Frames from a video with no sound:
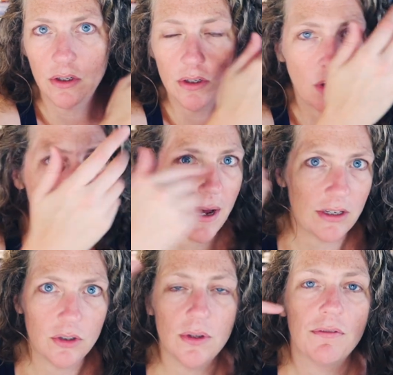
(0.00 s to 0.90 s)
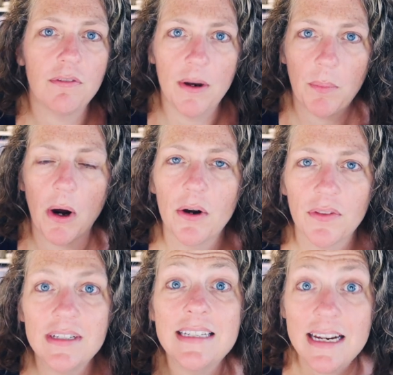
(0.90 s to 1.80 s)
go back to the fun part,
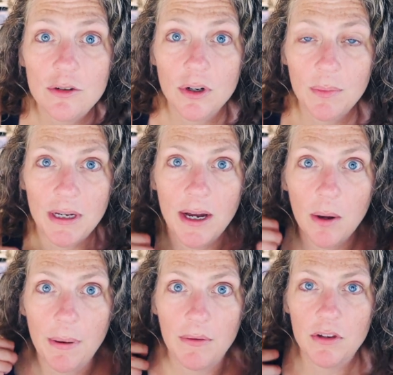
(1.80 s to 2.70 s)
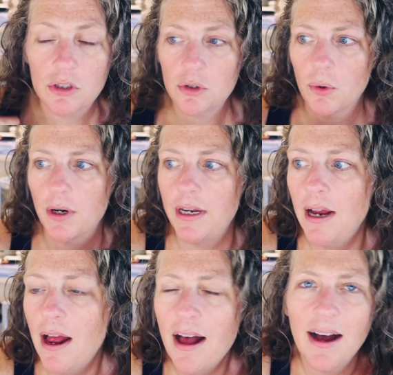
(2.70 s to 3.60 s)
the daydreaming about the story.
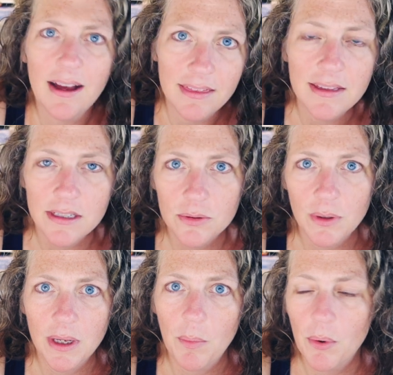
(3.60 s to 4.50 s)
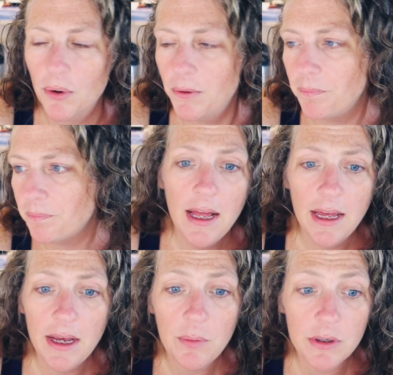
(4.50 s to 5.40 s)
I think that's really important.
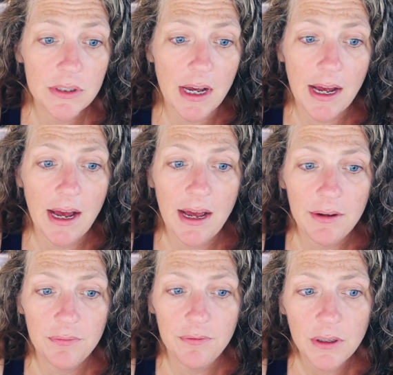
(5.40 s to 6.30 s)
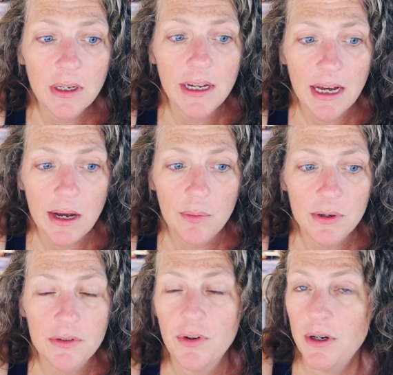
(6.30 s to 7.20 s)
It was, I, I feel like I
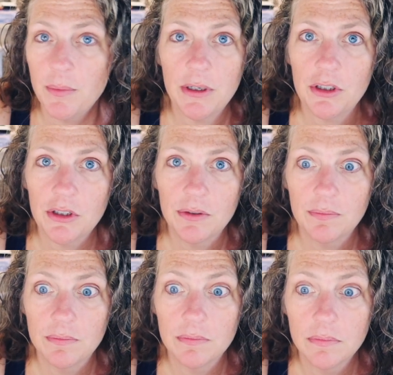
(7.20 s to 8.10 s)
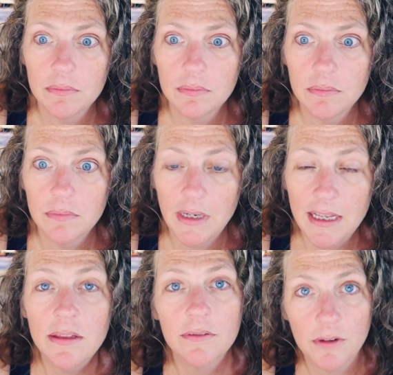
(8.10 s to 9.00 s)
was very much
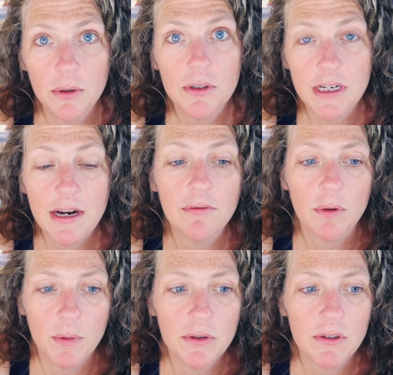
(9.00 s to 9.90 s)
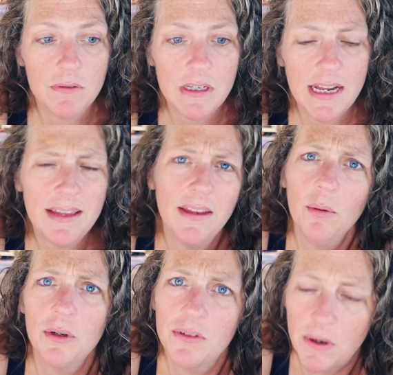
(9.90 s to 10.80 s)
in the flow state for most of today. There
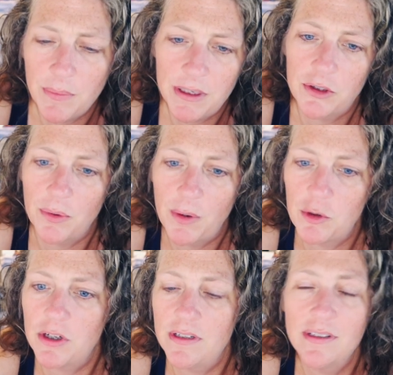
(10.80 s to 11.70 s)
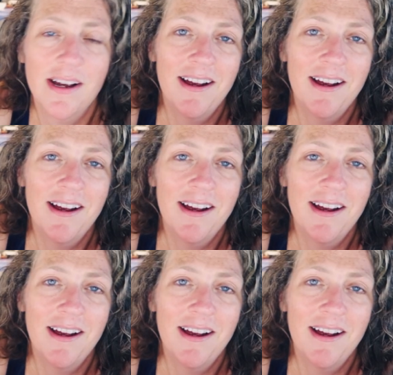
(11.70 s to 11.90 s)
were some interruptions.